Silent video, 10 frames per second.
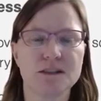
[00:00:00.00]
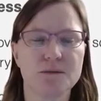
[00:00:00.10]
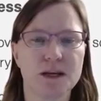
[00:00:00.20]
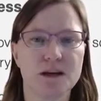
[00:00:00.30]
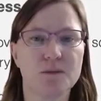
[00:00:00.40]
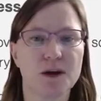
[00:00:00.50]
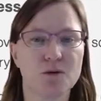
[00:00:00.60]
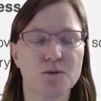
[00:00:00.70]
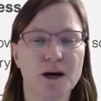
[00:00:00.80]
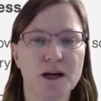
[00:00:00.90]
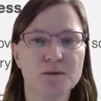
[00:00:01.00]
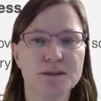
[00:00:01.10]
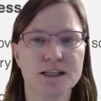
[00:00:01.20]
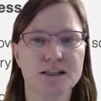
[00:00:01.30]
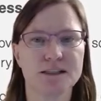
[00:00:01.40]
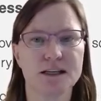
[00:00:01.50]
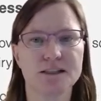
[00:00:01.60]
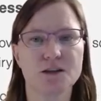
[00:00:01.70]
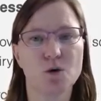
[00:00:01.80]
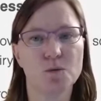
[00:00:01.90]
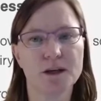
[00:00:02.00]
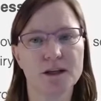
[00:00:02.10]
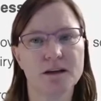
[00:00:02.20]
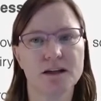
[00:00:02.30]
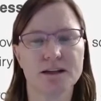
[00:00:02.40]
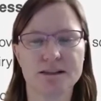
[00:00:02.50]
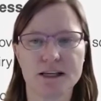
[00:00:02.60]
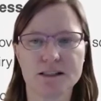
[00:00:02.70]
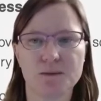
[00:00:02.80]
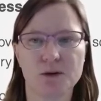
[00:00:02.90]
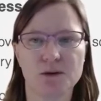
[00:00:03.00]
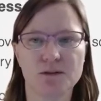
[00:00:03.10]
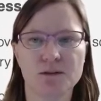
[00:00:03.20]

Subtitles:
to make microbiome datasets open and accessible.